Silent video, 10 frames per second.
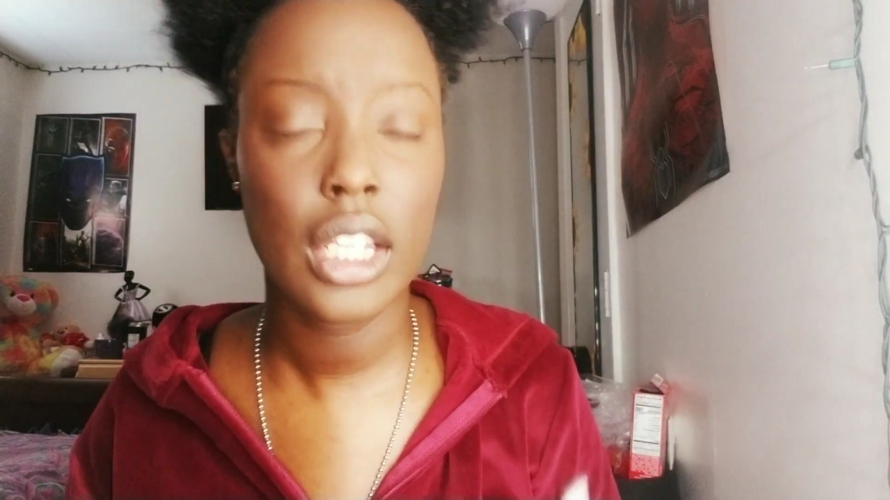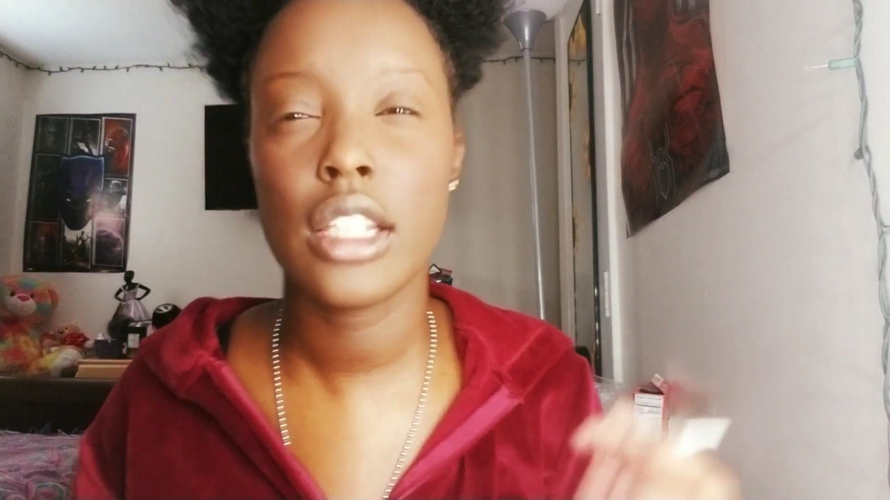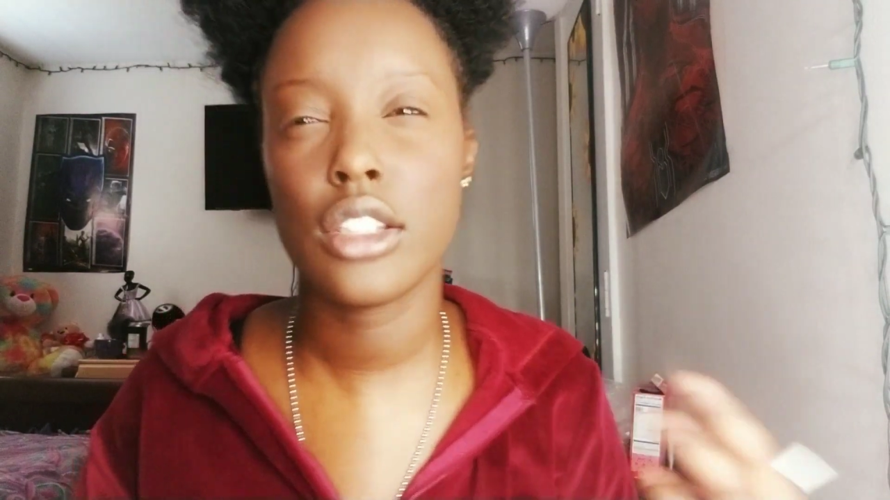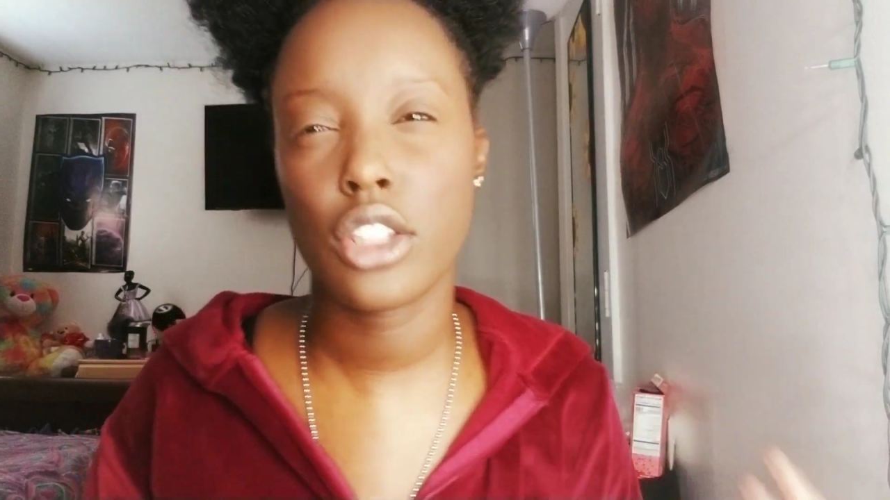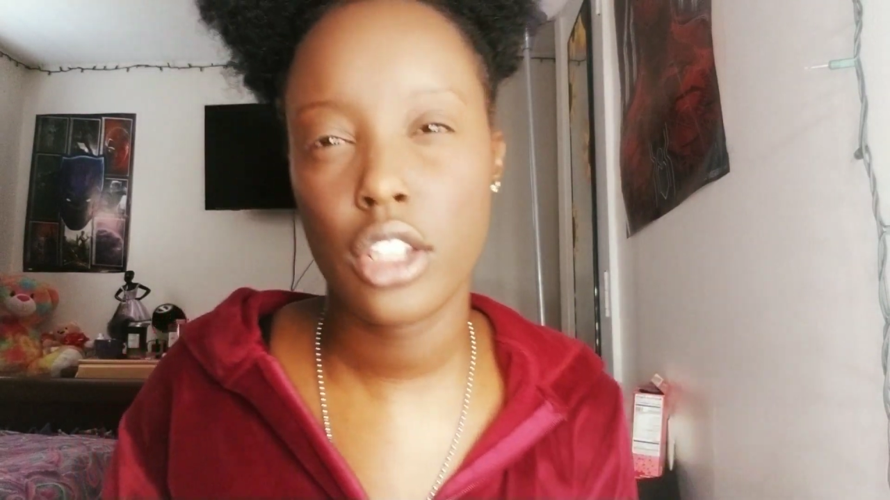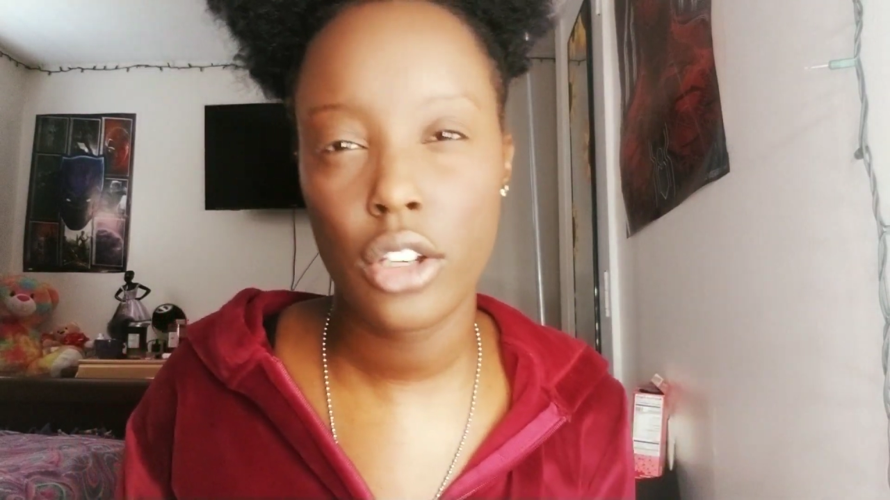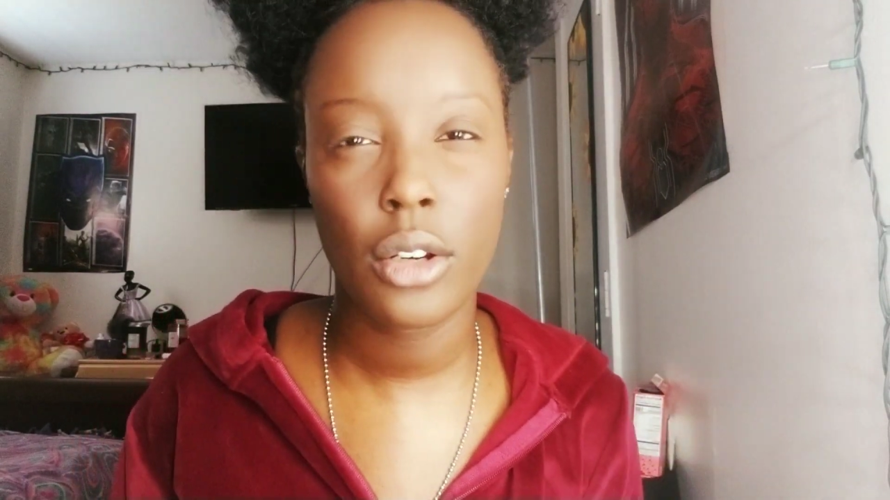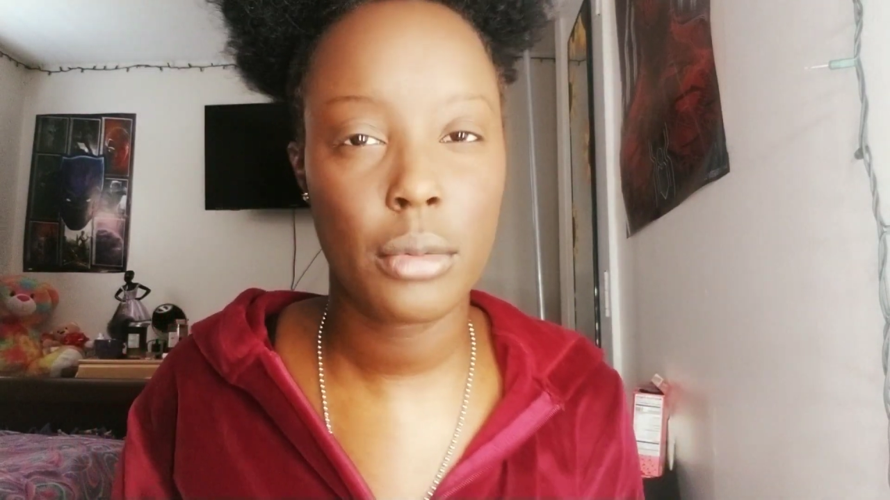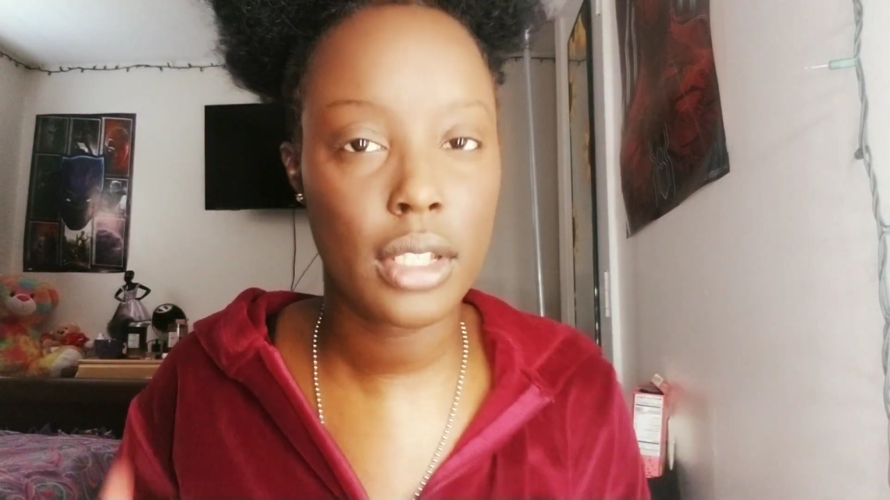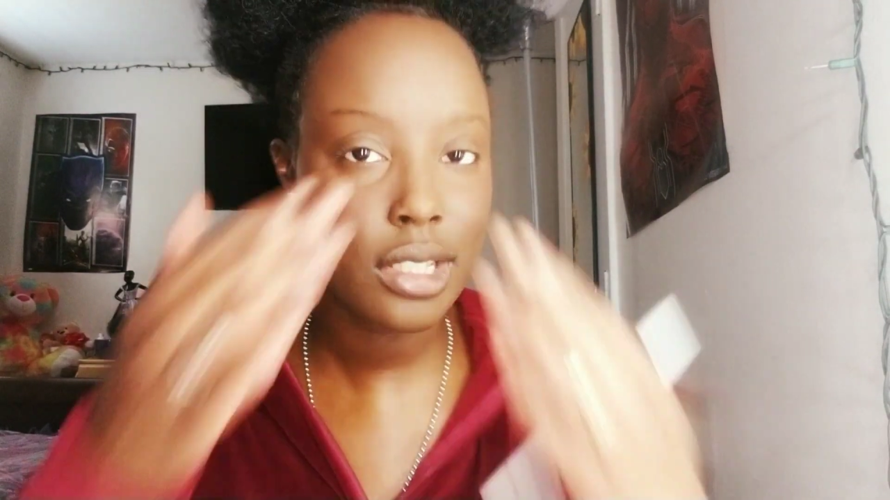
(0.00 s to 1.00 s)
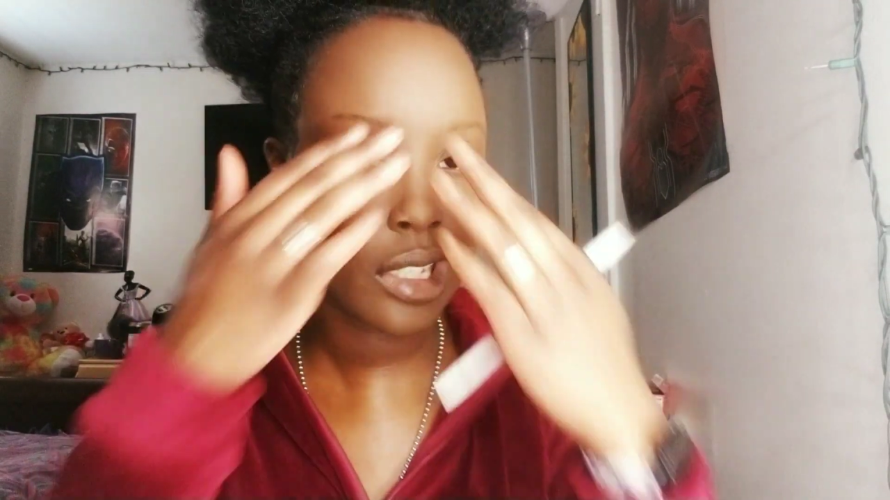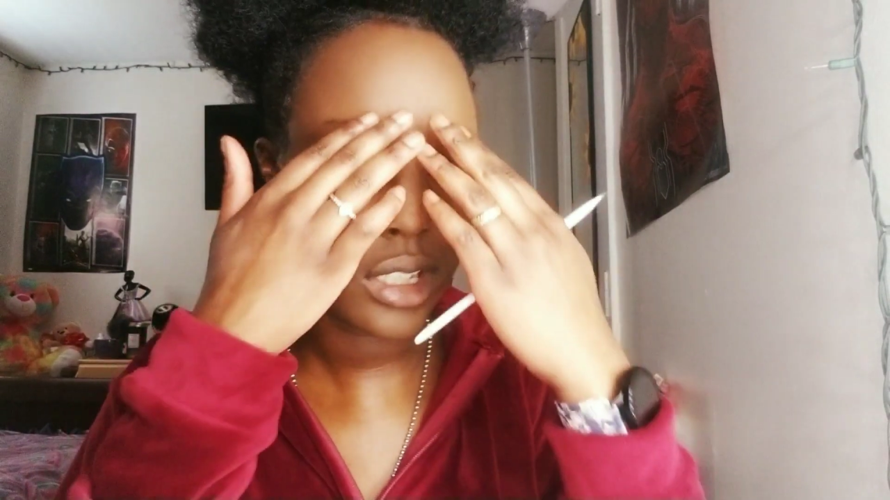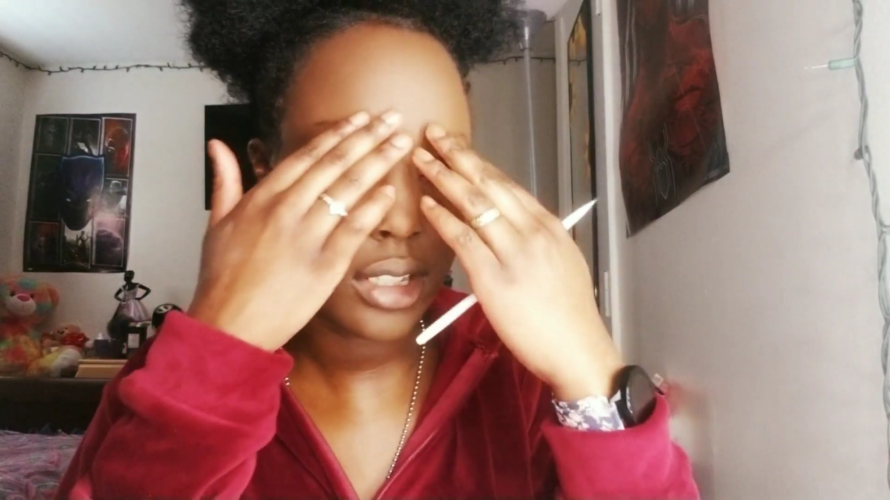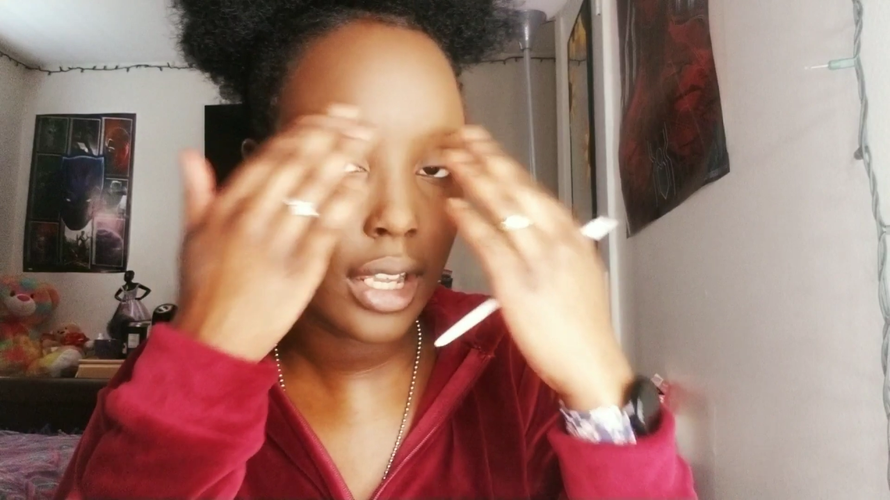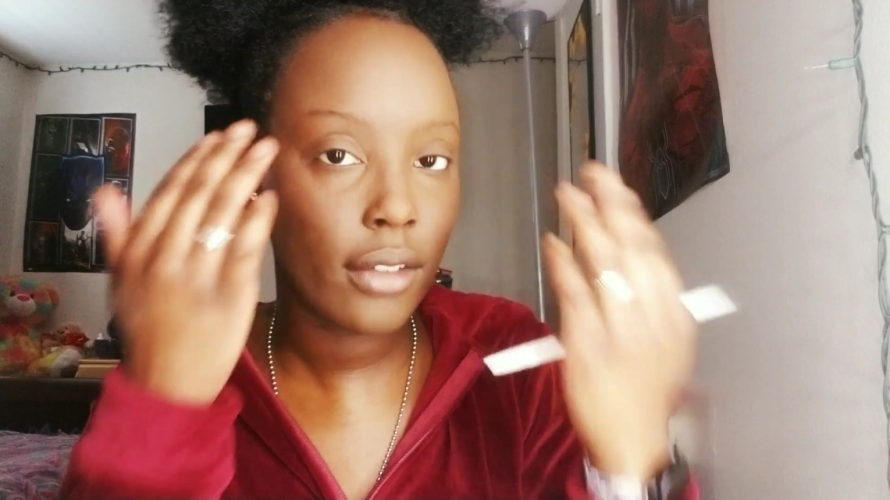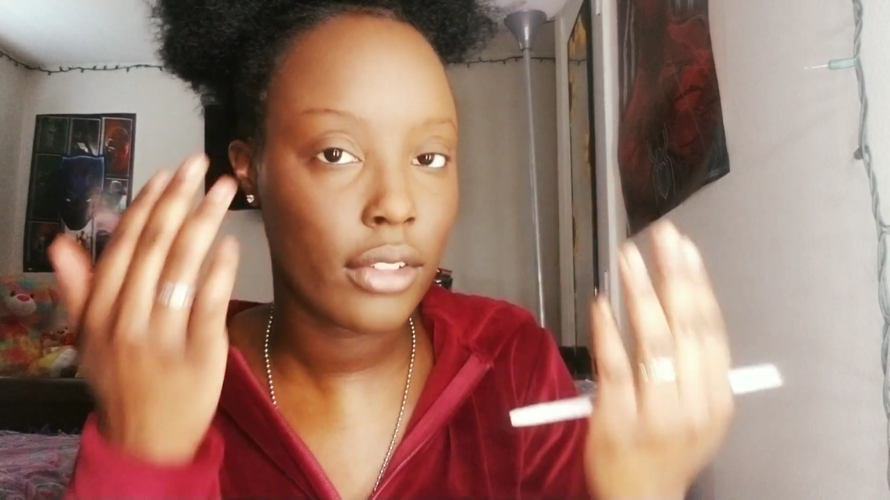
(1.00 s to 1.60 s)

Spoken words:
insecure because I didn't have